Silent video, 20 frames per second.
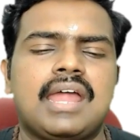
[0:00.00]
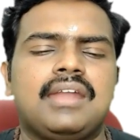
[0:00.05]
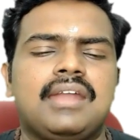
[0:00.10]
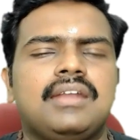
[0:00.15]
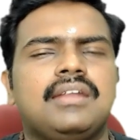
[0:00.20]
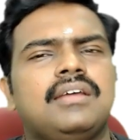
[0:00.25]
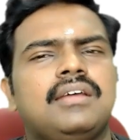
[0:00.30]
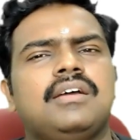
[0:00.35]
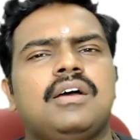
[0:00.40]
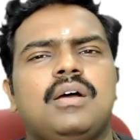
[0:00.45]

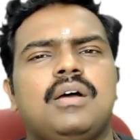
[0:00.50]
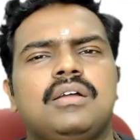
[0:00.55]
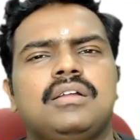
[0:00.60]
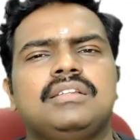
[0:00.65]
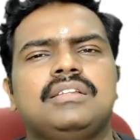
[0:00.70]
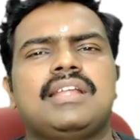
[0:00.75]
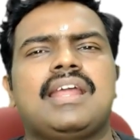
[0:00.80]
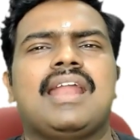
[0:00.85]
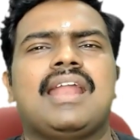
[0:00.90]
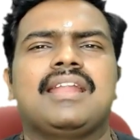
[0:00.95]
And
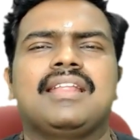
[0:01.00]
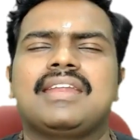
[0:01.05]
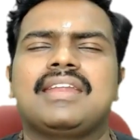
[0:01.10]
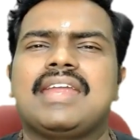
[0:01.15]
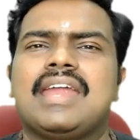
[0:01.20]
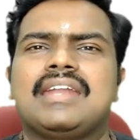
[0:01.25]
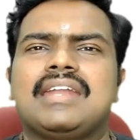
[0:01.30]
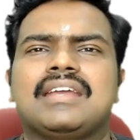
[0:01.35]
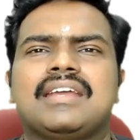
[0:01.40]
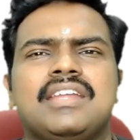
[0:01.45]
then
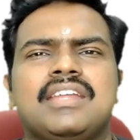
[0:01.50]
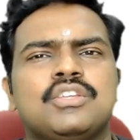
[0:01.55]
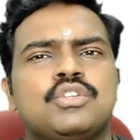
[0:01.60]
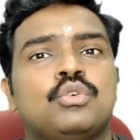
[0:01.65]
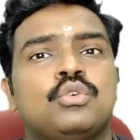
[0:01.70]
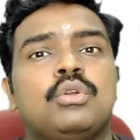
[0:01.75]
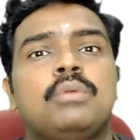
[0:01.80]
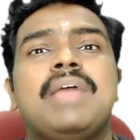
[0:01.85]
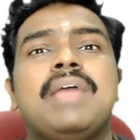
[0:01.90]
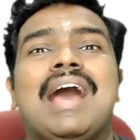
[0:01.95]
another category
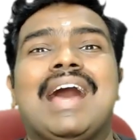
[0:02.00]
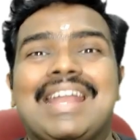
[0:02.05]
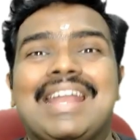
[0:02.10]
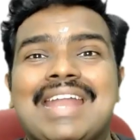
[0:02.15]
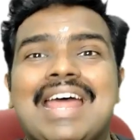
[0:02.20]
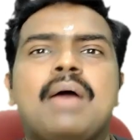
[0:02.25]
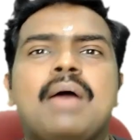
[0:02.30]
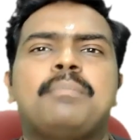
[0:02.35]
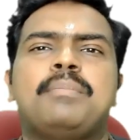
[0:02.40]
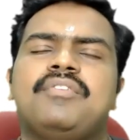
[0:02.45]
is you will be
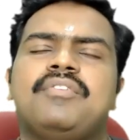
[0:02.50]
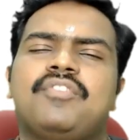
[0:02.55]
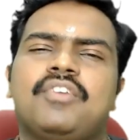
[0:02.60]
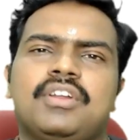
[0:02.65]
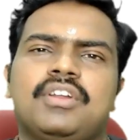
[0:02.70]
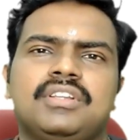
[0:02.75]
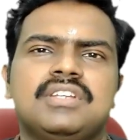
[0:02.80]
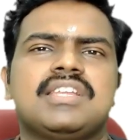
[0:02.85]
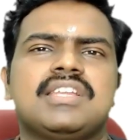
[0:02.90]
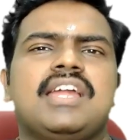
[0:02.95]
unhappy
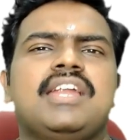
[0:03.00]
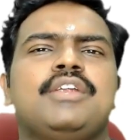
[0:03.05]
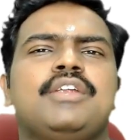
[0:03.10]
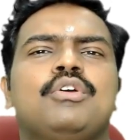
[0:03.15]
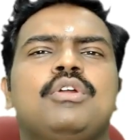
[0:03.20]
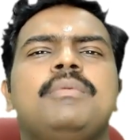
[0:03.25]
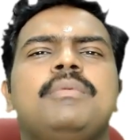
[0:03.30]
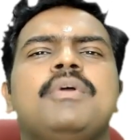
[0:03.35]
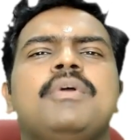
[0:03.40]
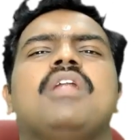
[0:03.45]
for this and
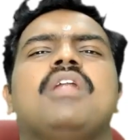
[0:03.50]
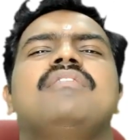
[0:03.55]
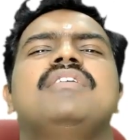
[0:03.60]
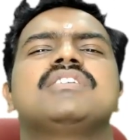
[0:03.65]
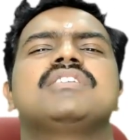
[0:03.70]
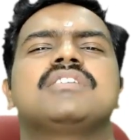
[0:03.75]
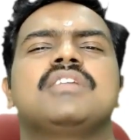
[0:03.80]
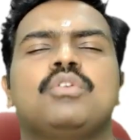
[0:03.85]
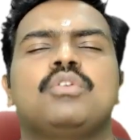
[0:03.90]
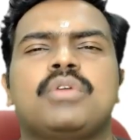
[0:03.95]
you will be
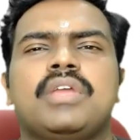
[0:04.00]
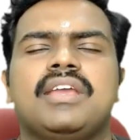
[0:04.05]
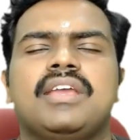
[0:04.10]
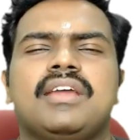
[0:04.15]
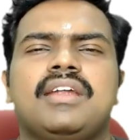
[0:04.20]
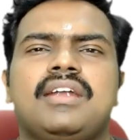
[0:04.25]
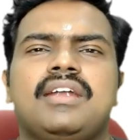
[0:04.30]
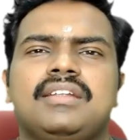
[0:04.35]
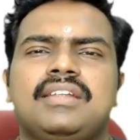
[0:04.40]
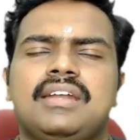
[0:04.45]
always
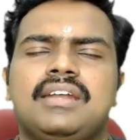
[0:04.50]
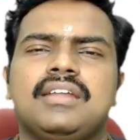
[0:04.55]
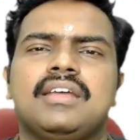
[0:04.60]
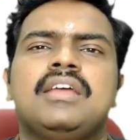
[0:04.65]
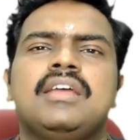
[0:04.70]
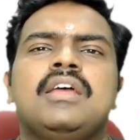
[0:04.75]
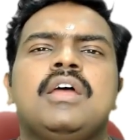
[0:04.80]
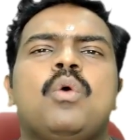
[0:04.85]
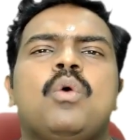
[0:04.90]
looking ahead that